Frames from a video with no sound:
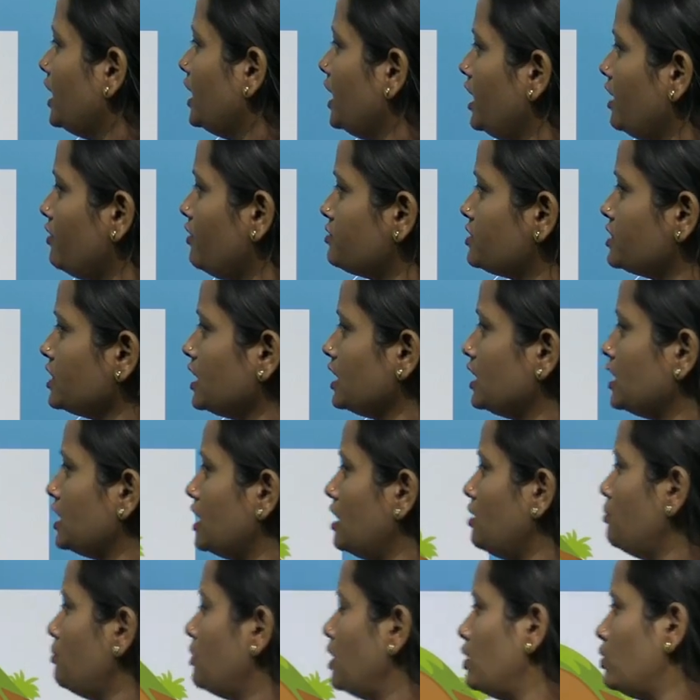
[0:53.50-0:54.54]
lives in
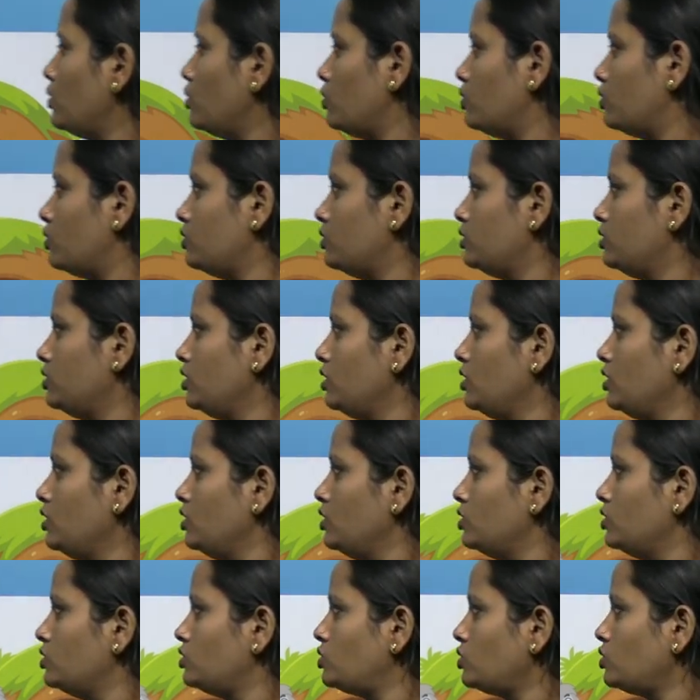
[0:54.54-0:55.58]
a burrow.
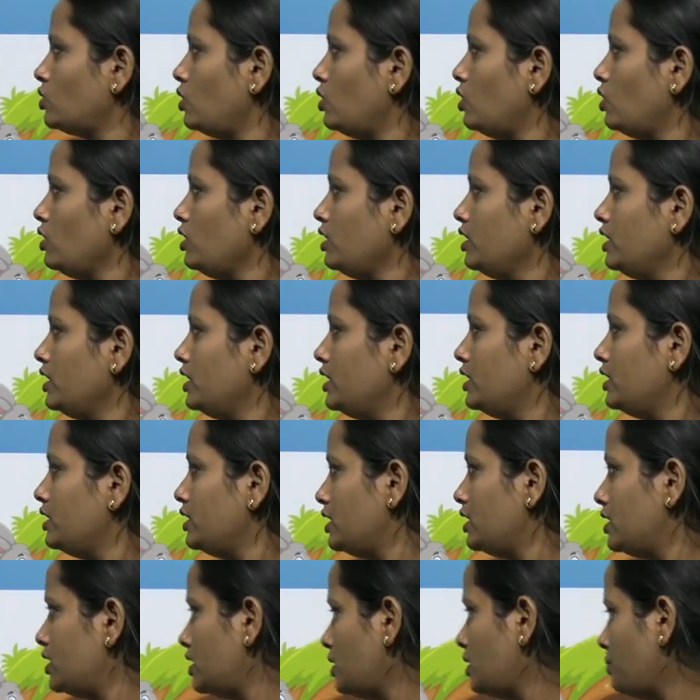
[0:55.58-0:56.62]
So
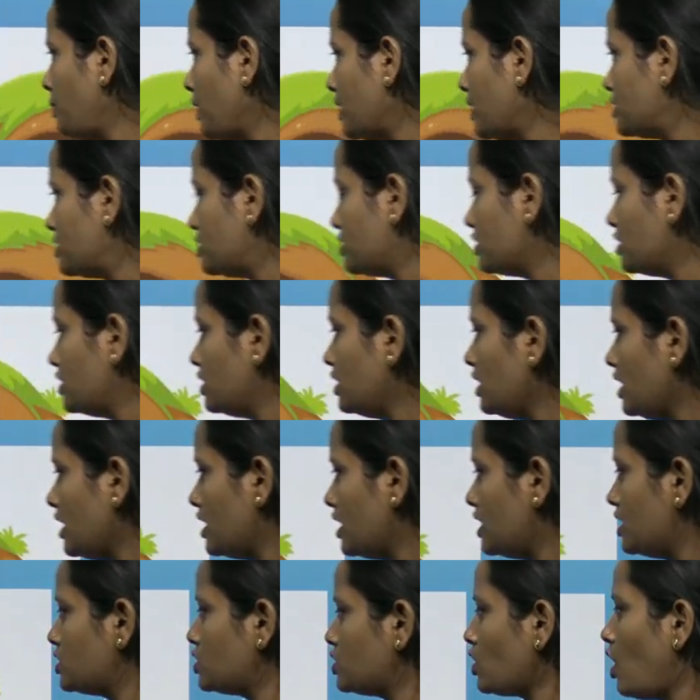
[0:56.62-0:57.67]
here the picture
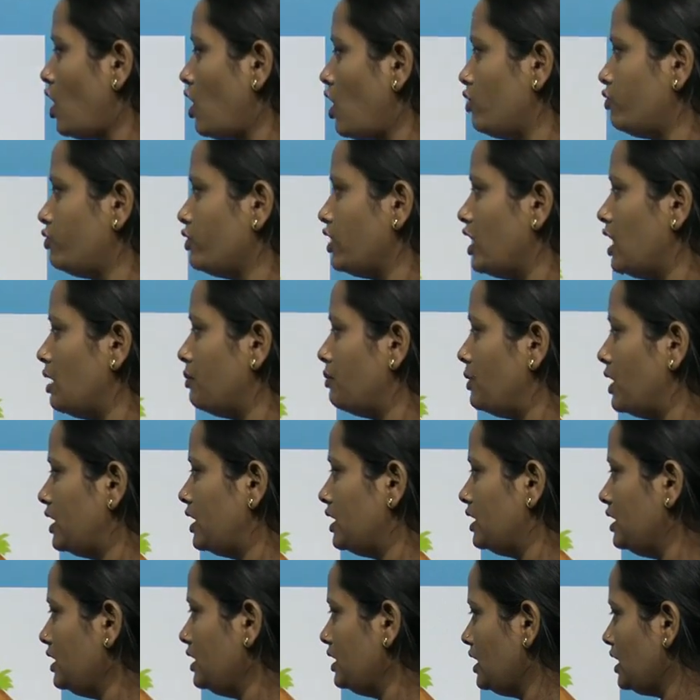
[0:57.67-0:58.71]
is of a
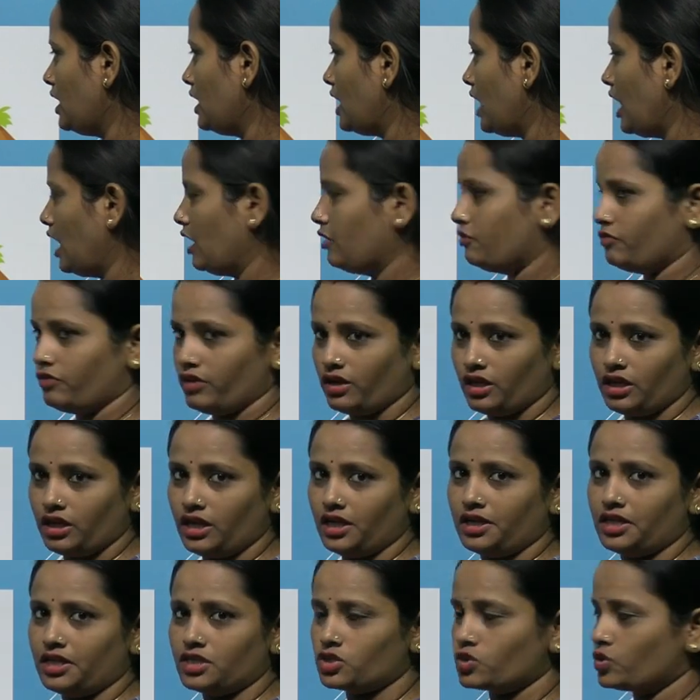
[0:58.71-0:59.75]
bunny, and where
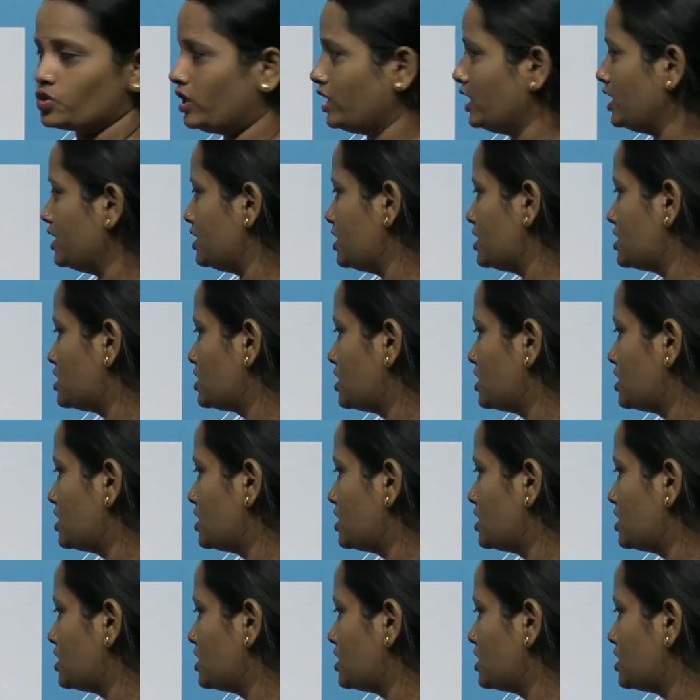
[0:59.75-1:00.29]
it is going in